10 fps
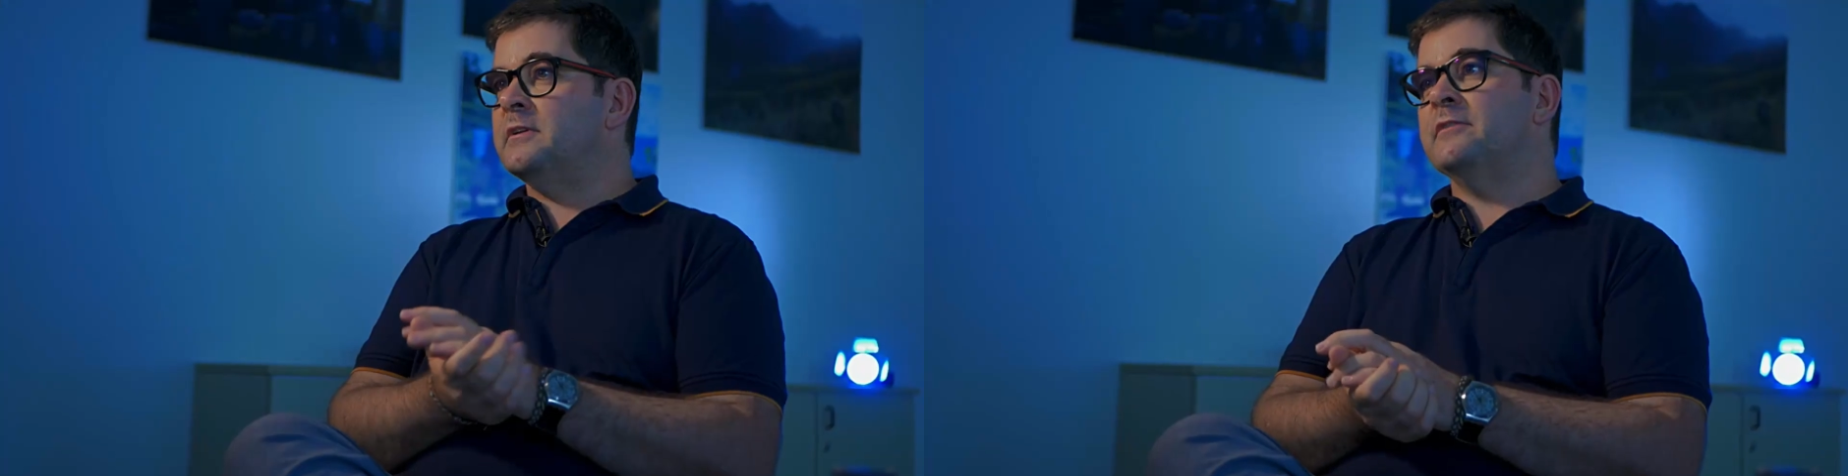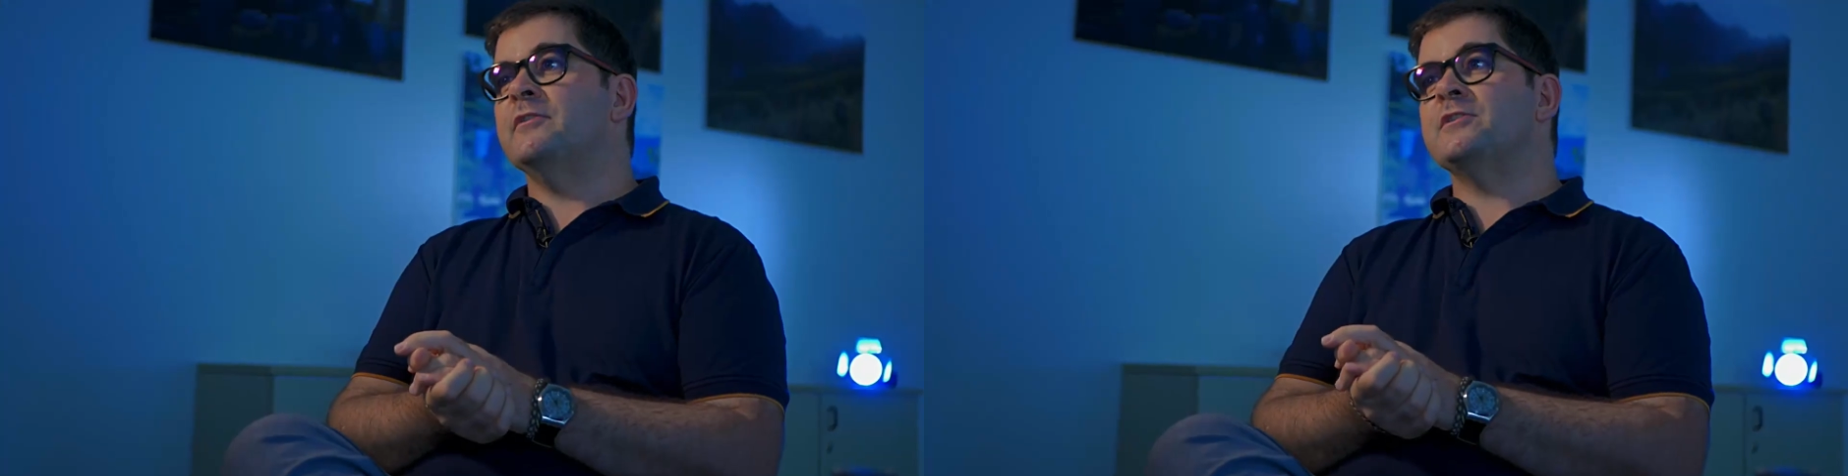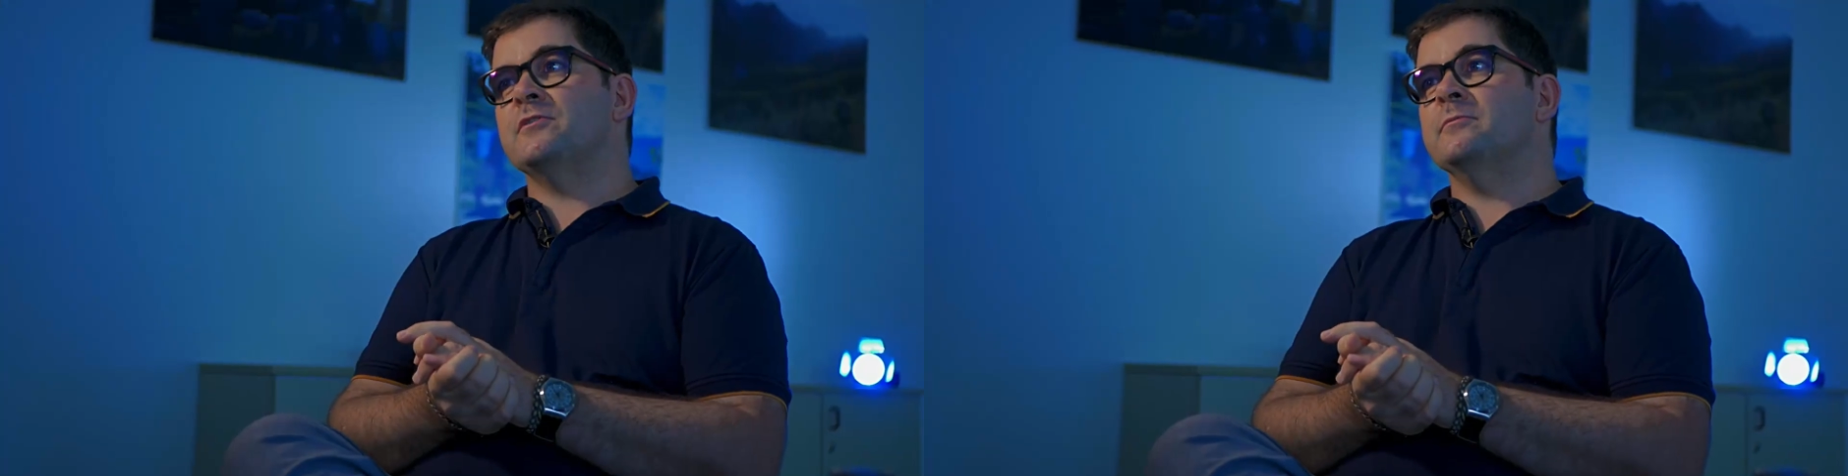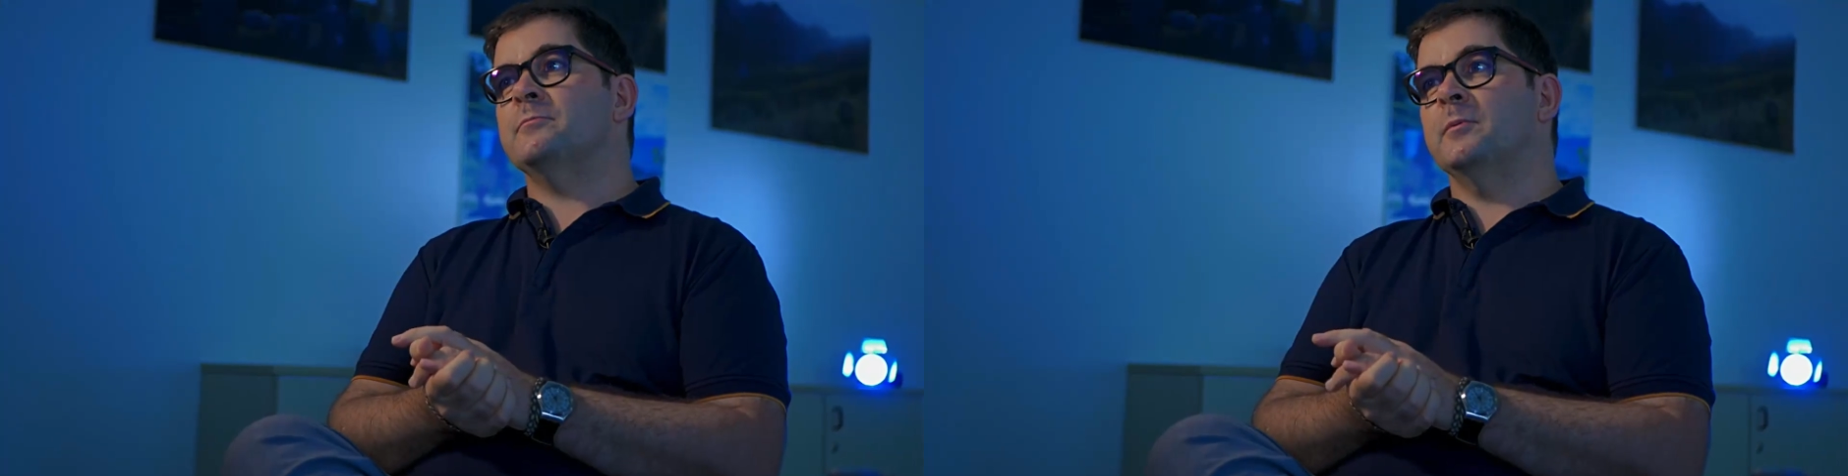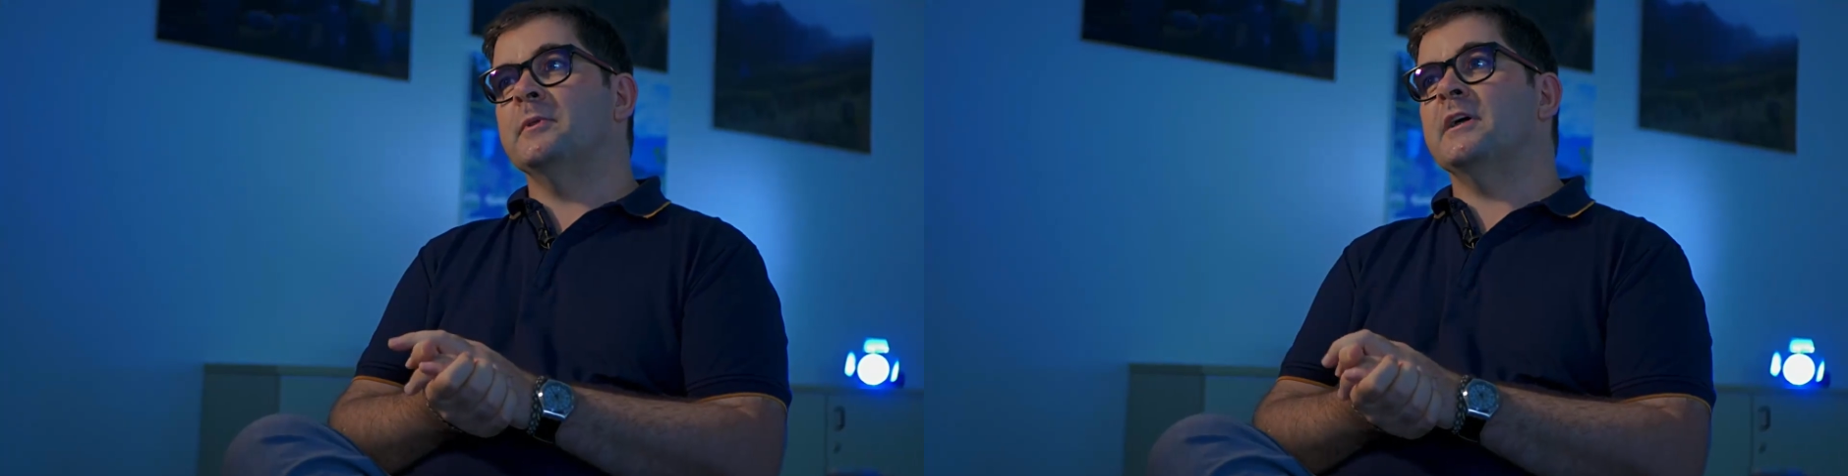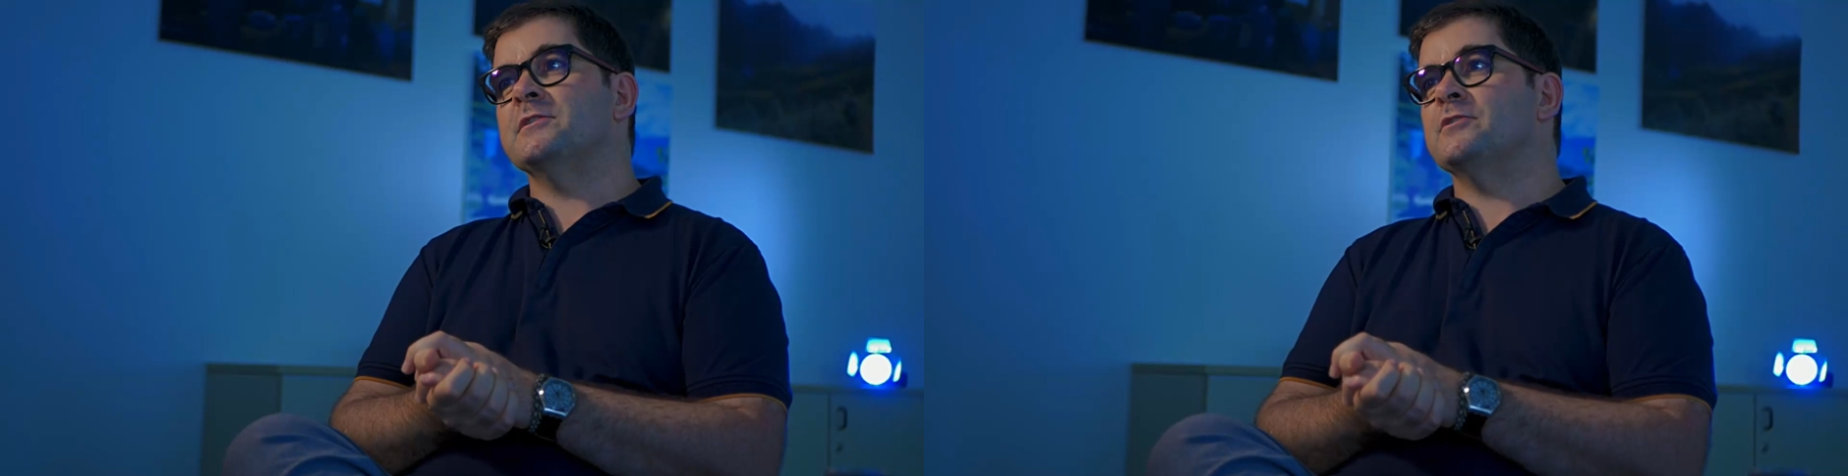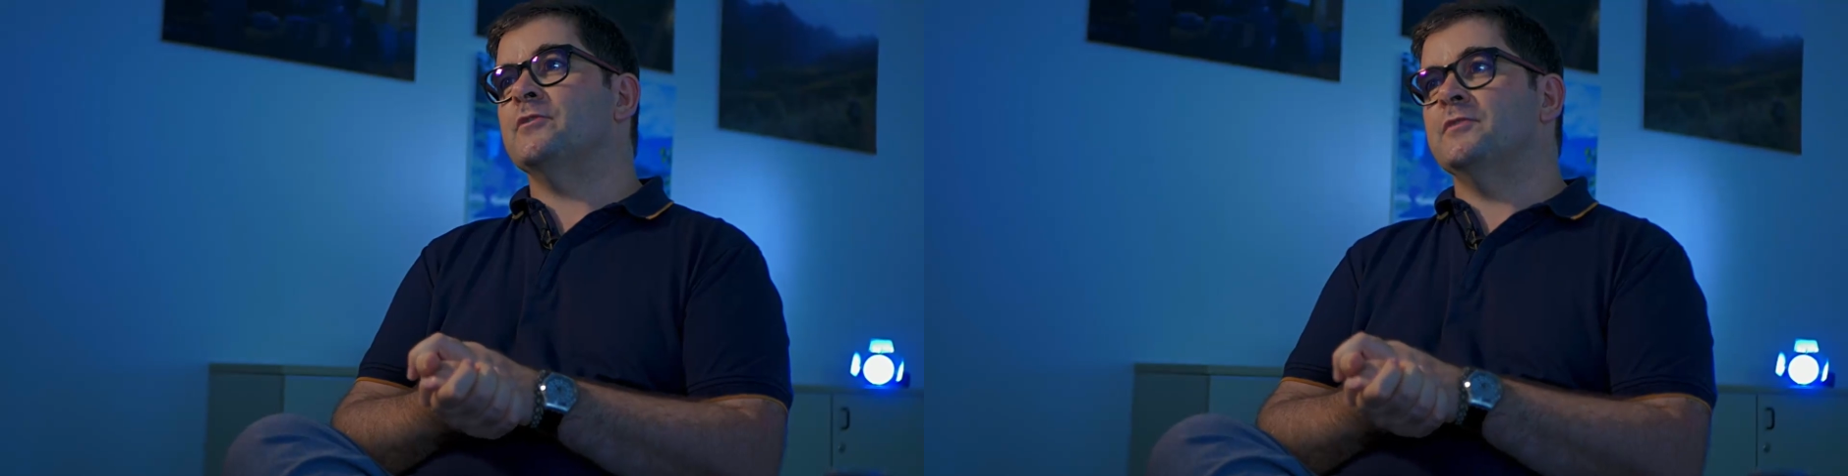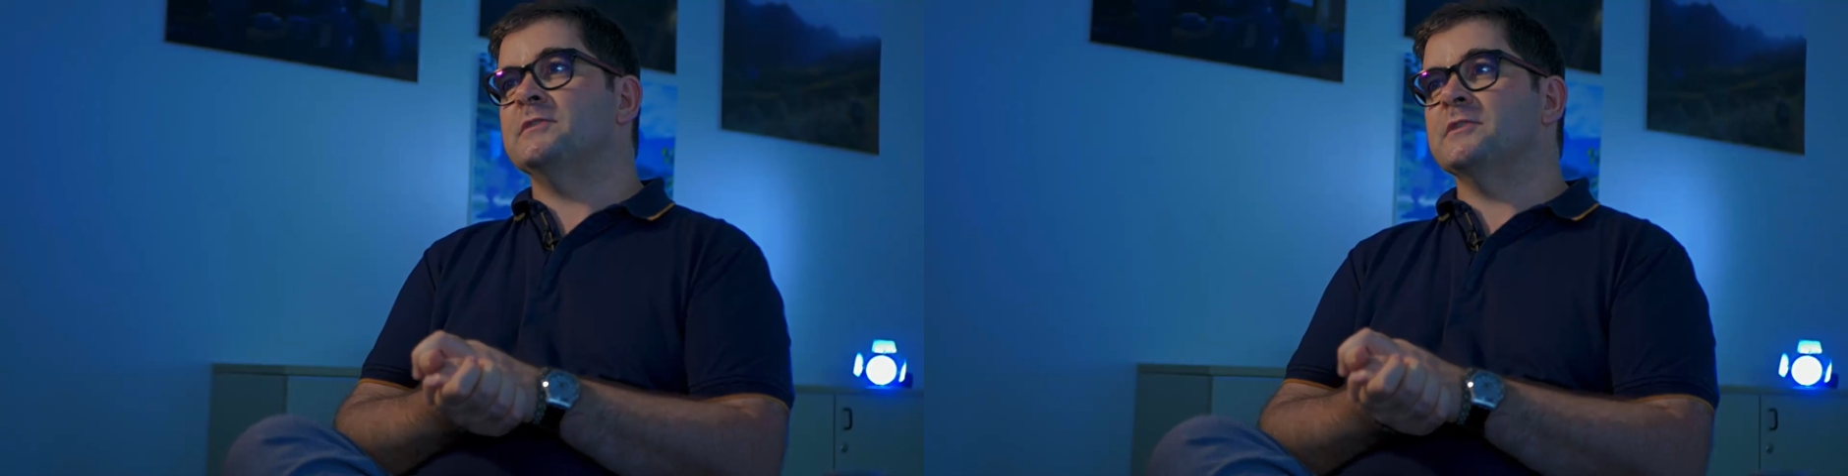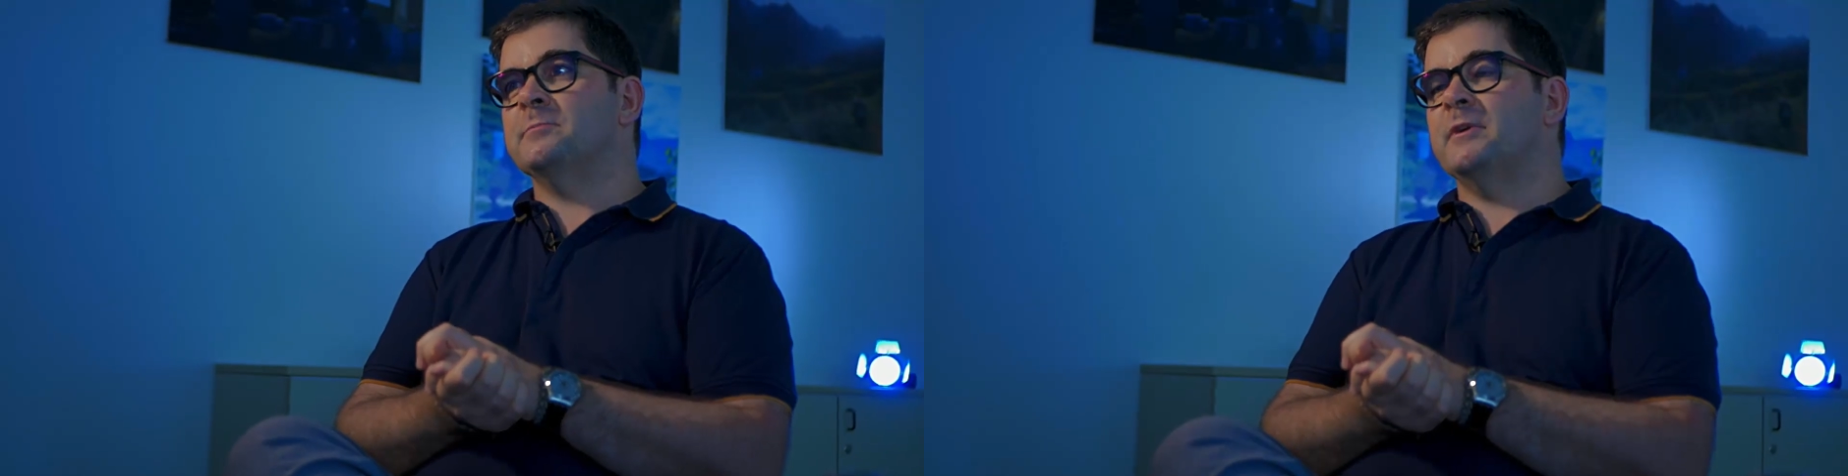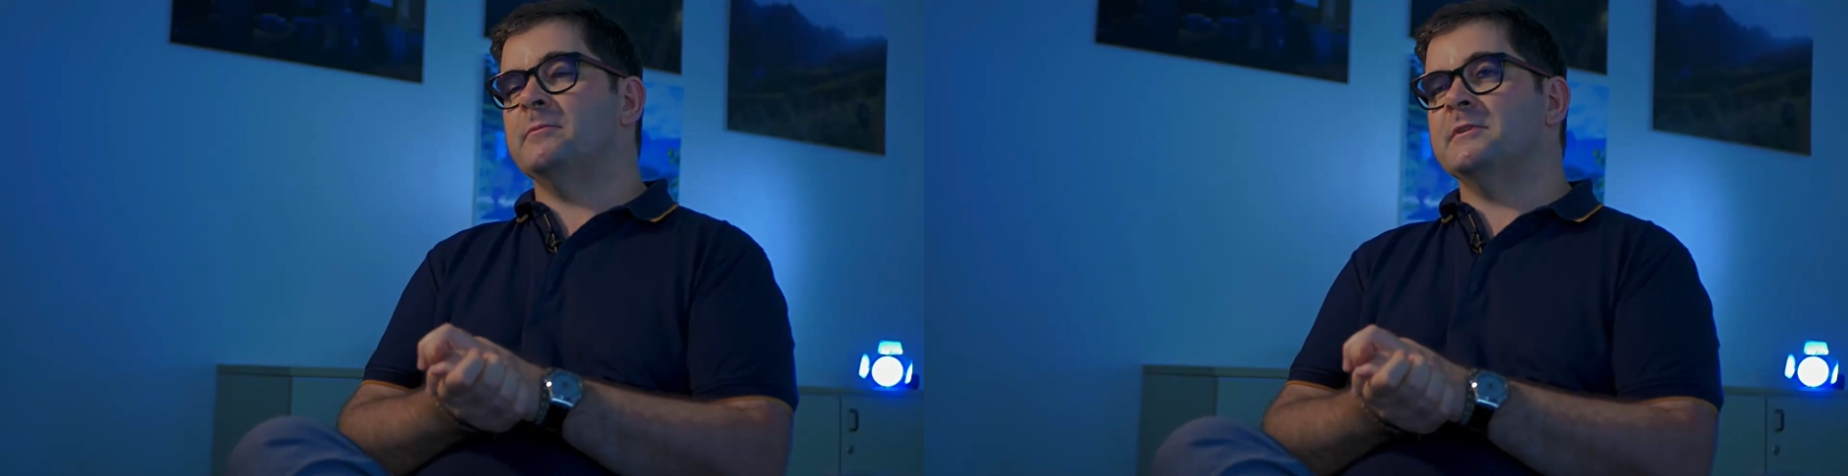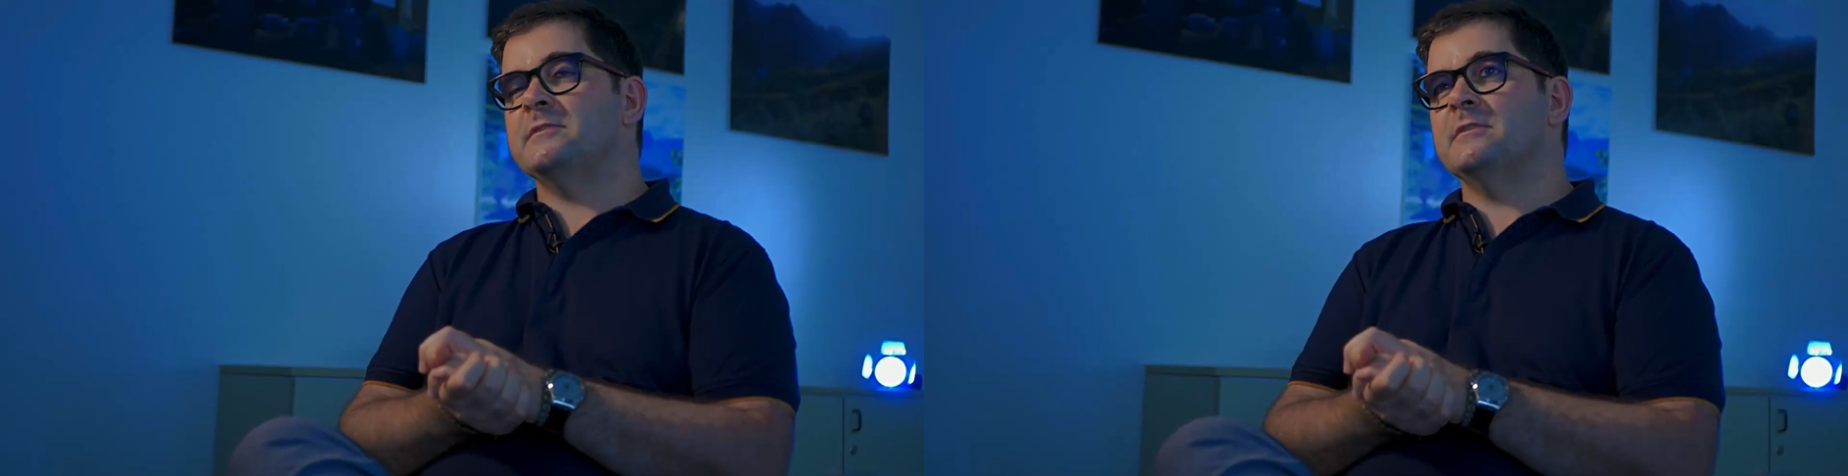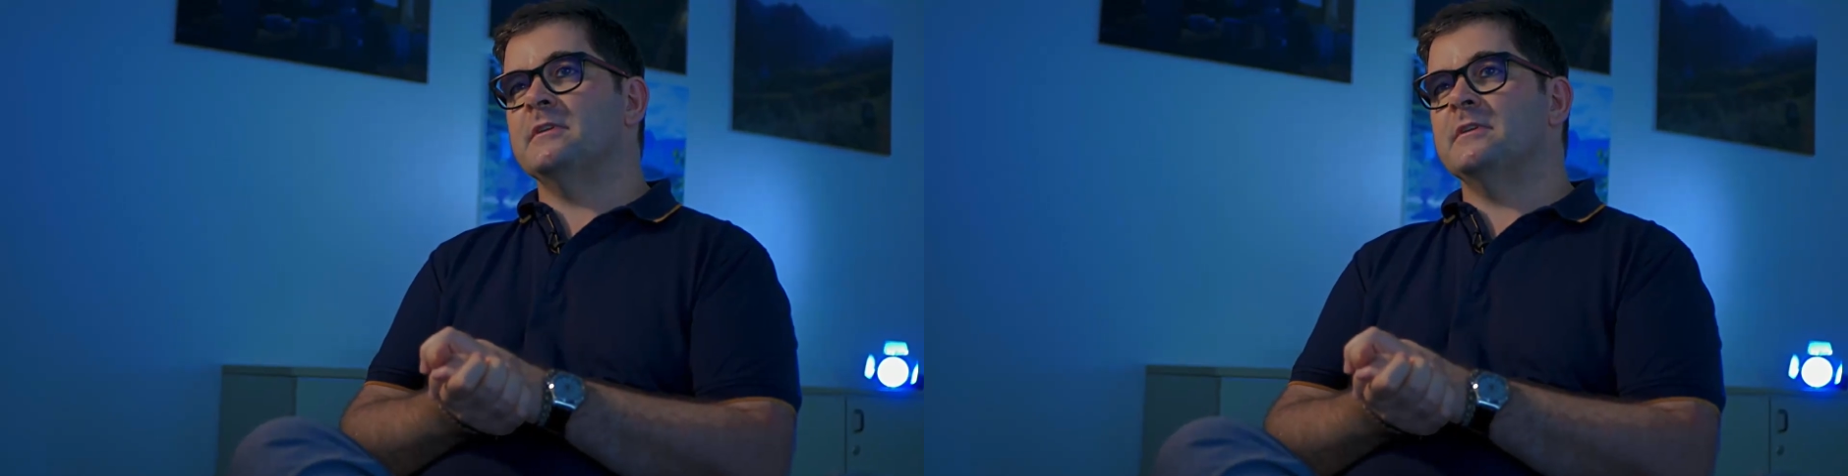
the eventual publication of these experiments.